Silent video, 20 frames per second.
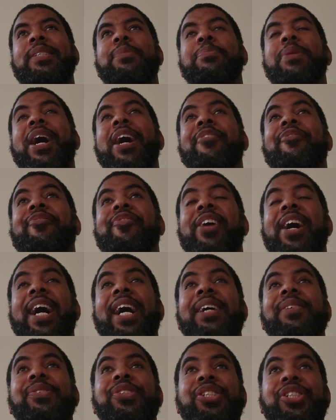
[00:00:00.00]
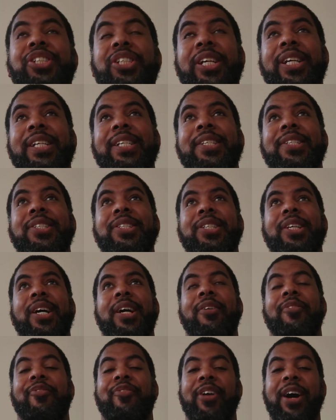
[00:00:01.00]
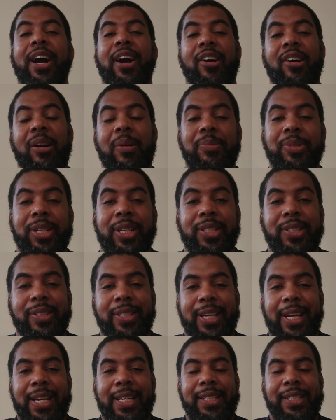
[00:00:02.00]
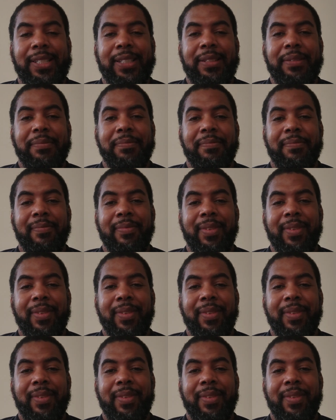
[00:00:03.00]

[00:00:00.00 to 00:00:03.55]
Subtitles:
is my 5 shins of firearms education.